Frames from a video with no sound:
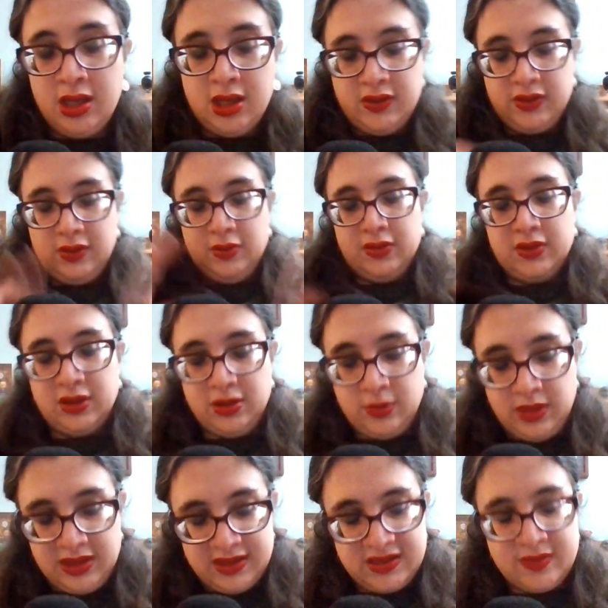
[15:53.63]
So it's going to be
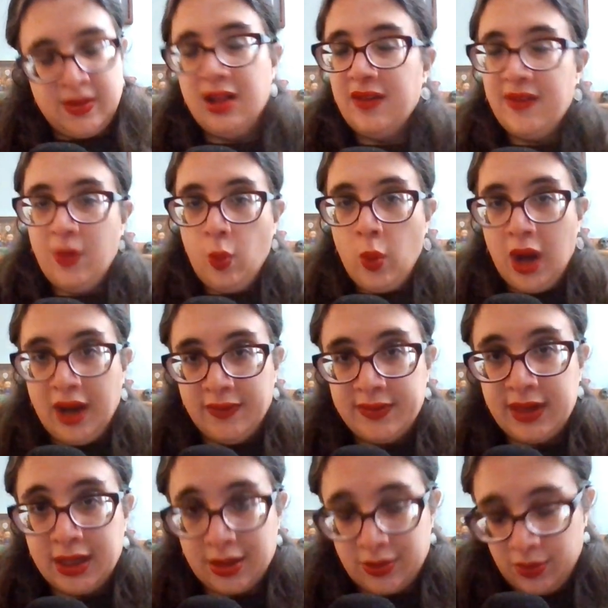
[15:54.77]
the smell of it
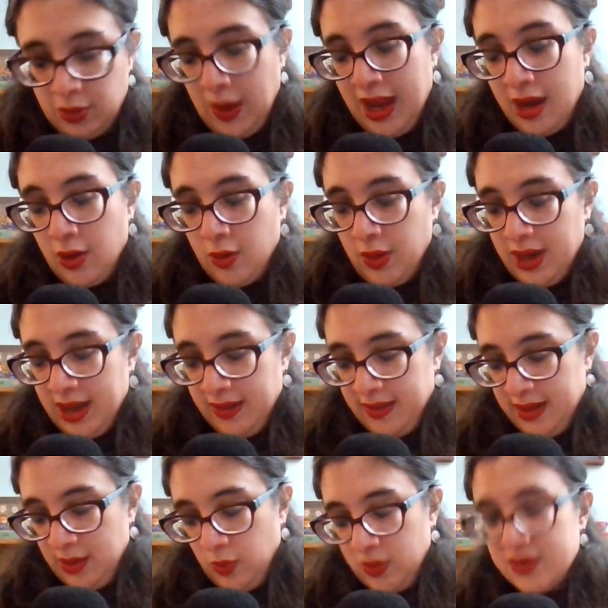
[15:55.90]
wafting throughout. And
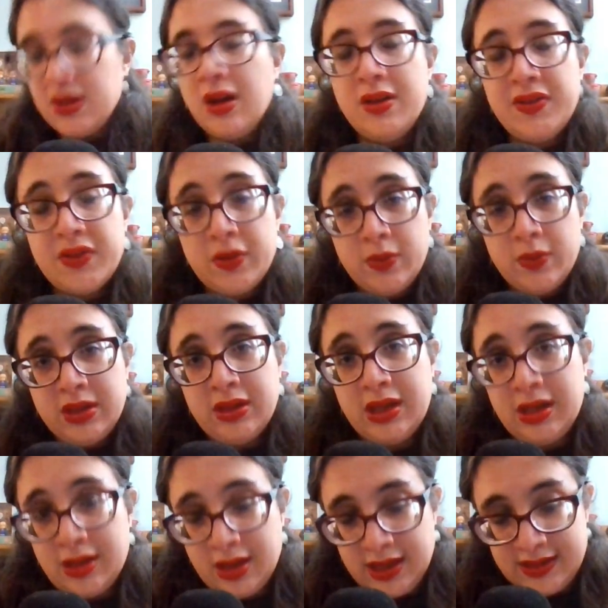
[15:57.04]
then what's also really
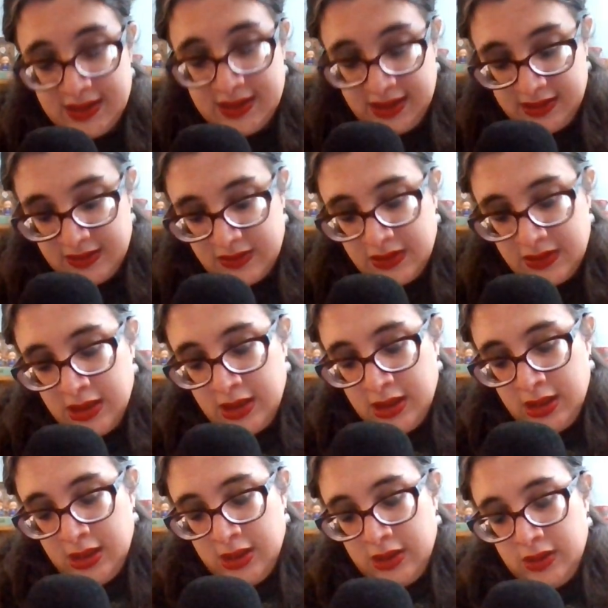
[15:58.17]
nice is
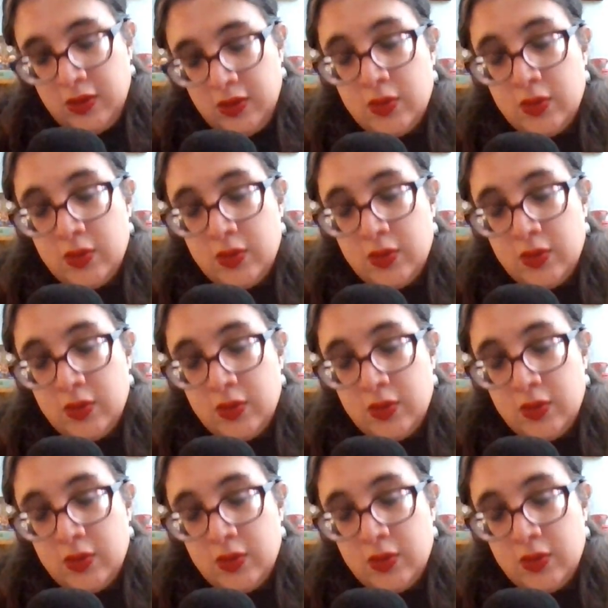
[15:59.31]
you